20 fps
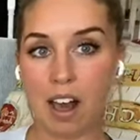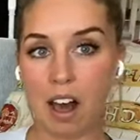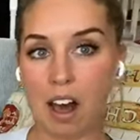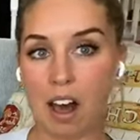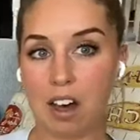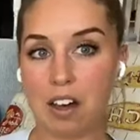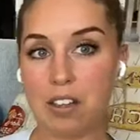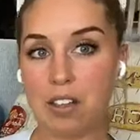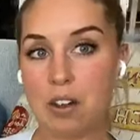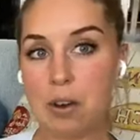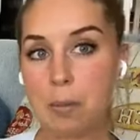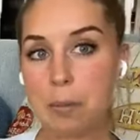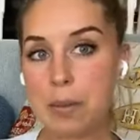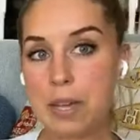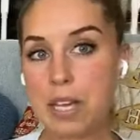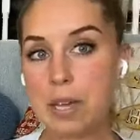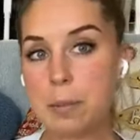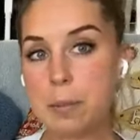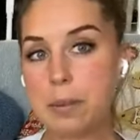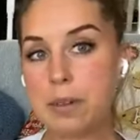other
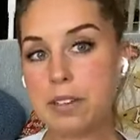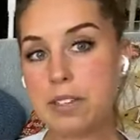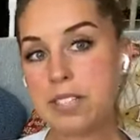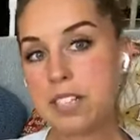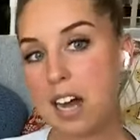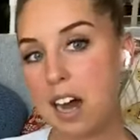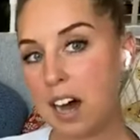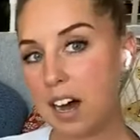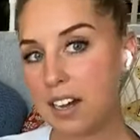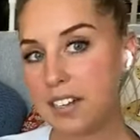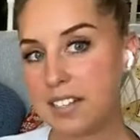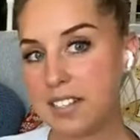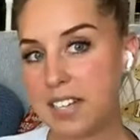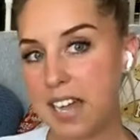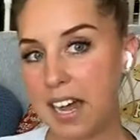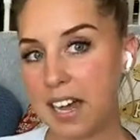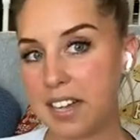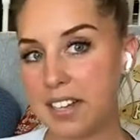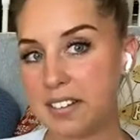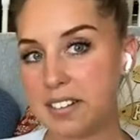people's
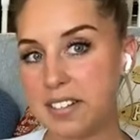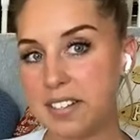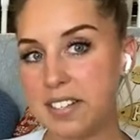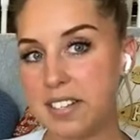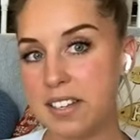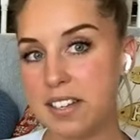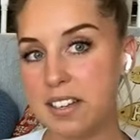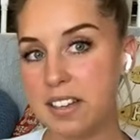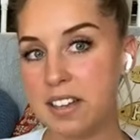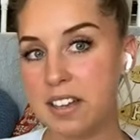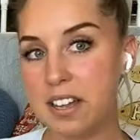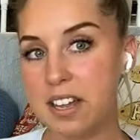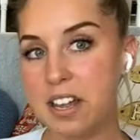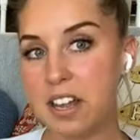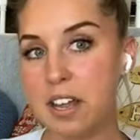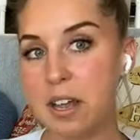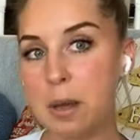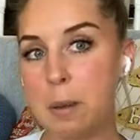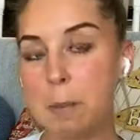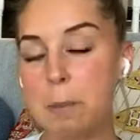content
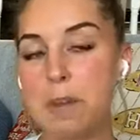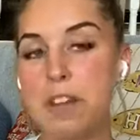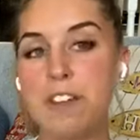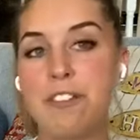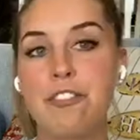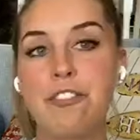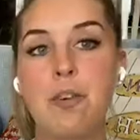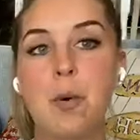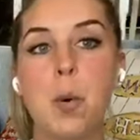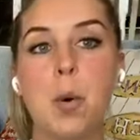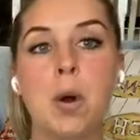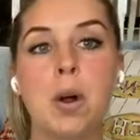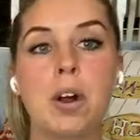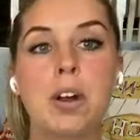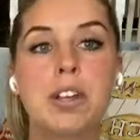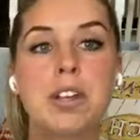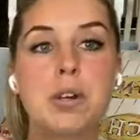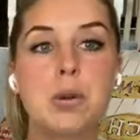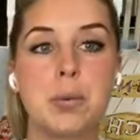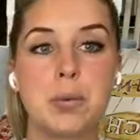
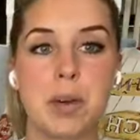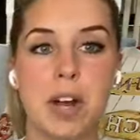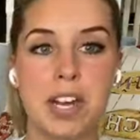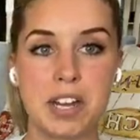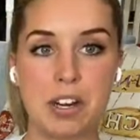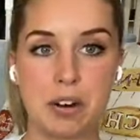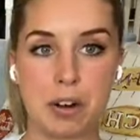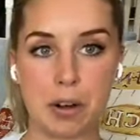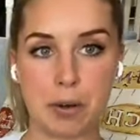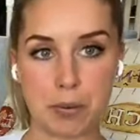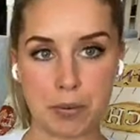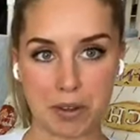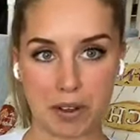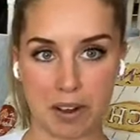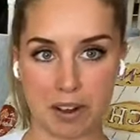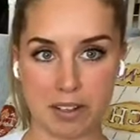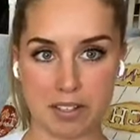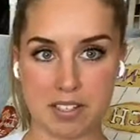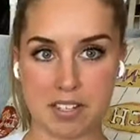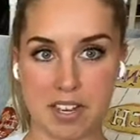before you write your own
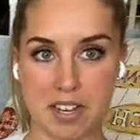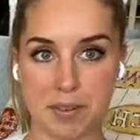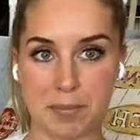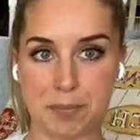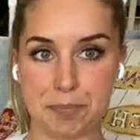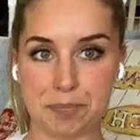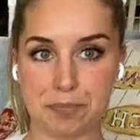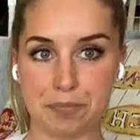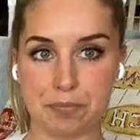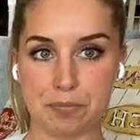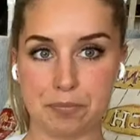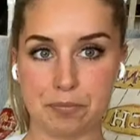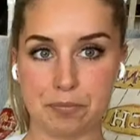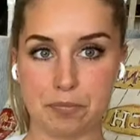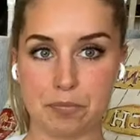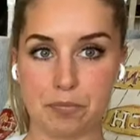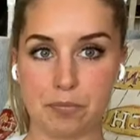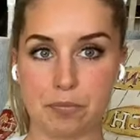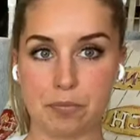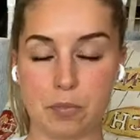content.
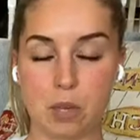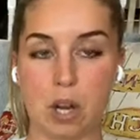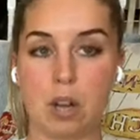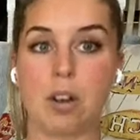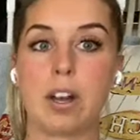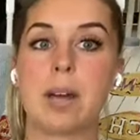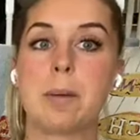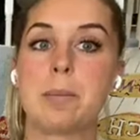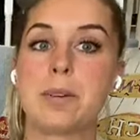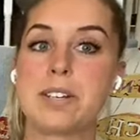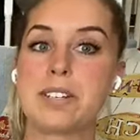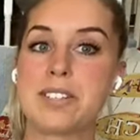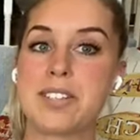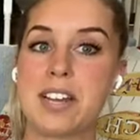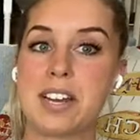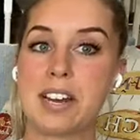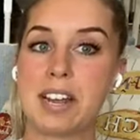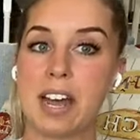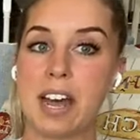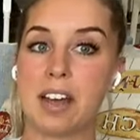Okay, I'm going to
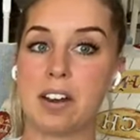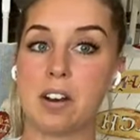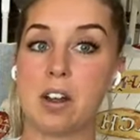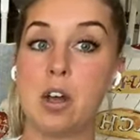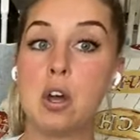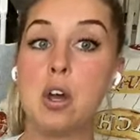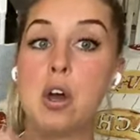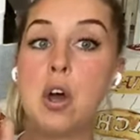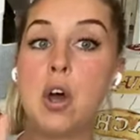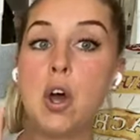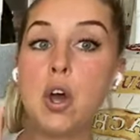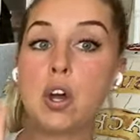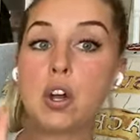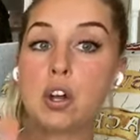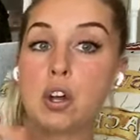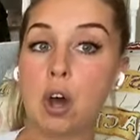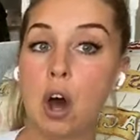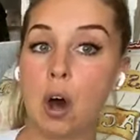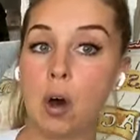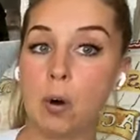say it again.
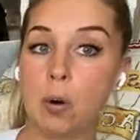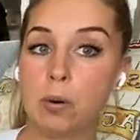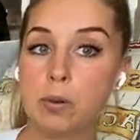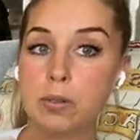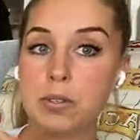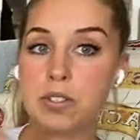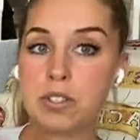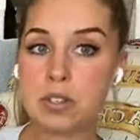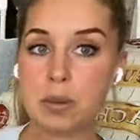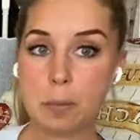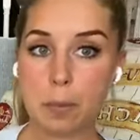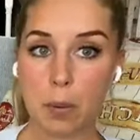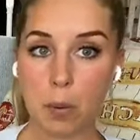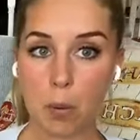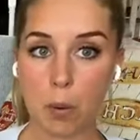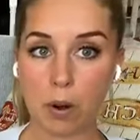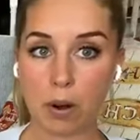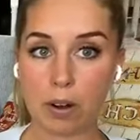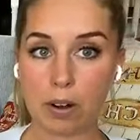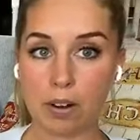Go
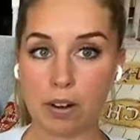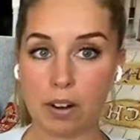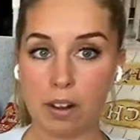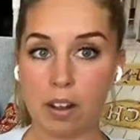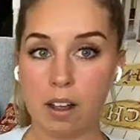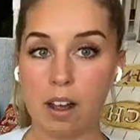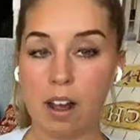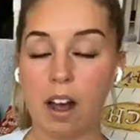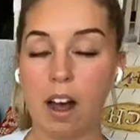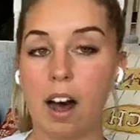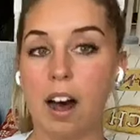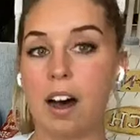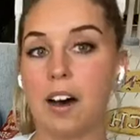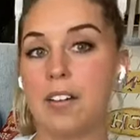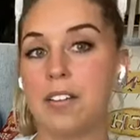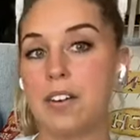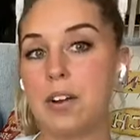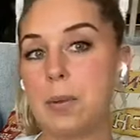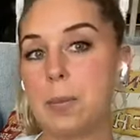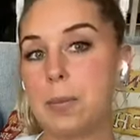support
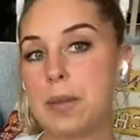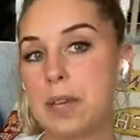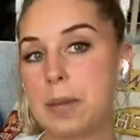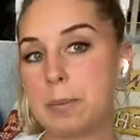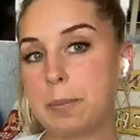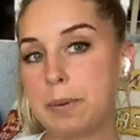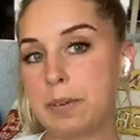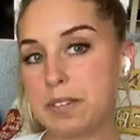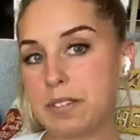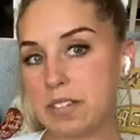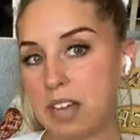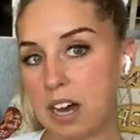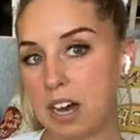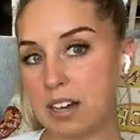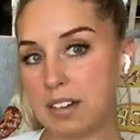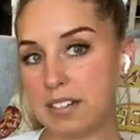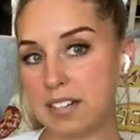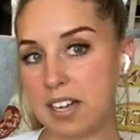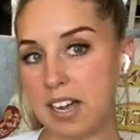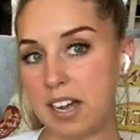other people's
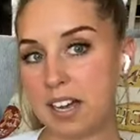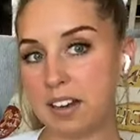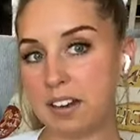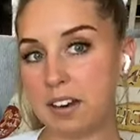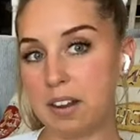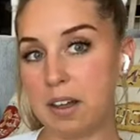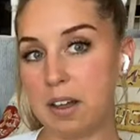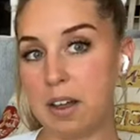content